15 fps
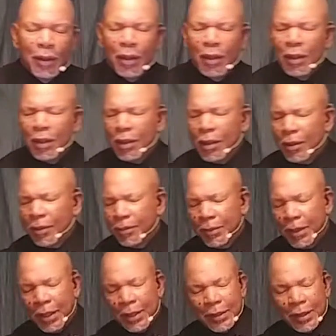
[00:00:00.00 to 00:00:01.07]
Oh,
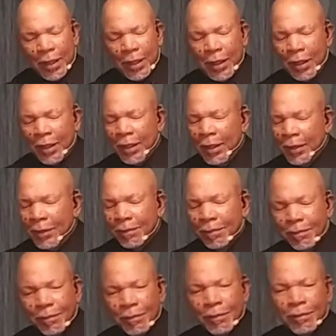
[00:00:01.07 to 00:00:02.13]

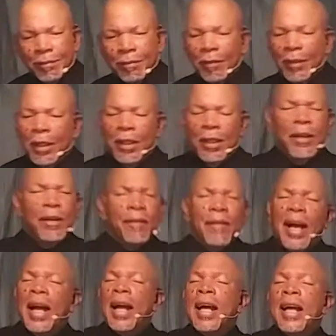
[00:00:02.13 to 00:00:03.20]
my God. If
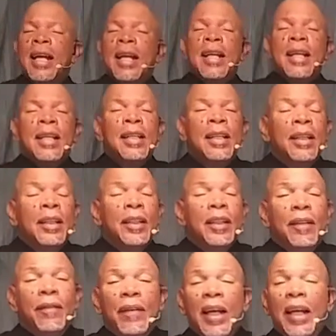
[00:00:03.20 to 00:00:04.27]

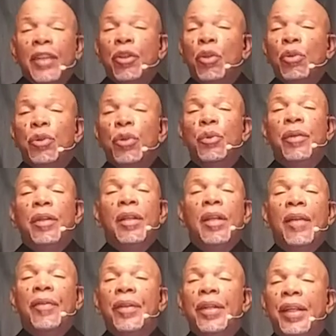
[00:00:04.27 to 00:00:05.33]
I don't do
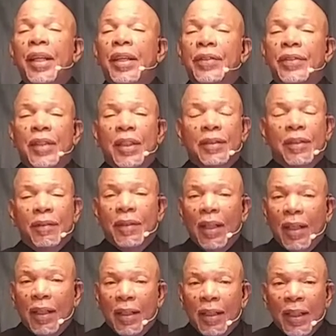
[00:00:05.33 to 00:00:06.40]
nothing else thanks of
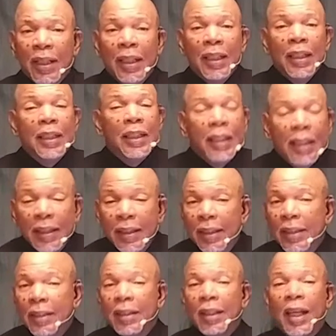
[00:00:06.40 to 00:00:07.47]
God in
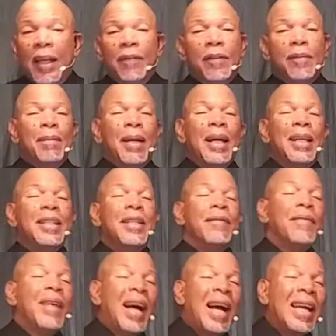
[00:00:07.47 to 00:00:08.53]
this life of mine, if
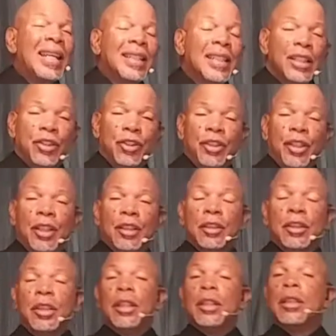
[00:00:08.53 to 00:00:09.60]
I can
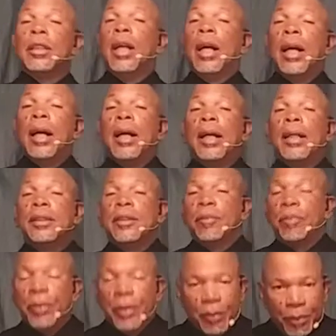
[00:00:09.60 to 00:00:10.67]
just get God's
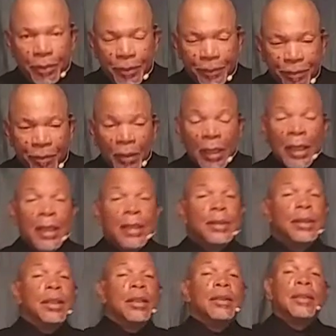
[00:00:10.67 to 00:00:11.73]
people
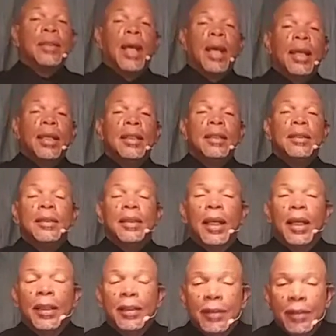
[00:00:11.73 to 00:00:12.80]
to taste
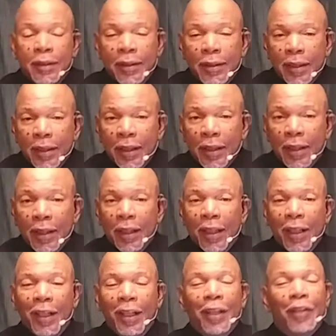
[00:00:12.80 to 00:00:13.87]
and see
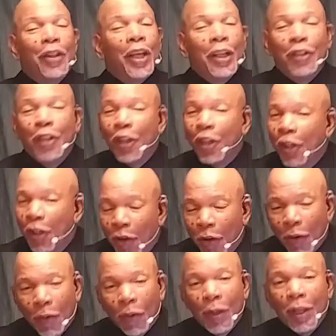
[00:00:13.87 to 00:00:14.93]
that the
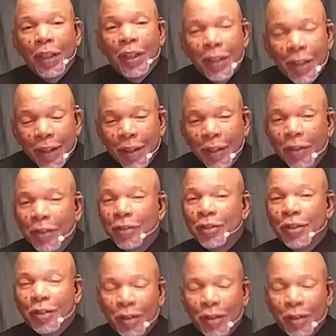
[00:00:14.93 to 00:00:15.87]
Lord is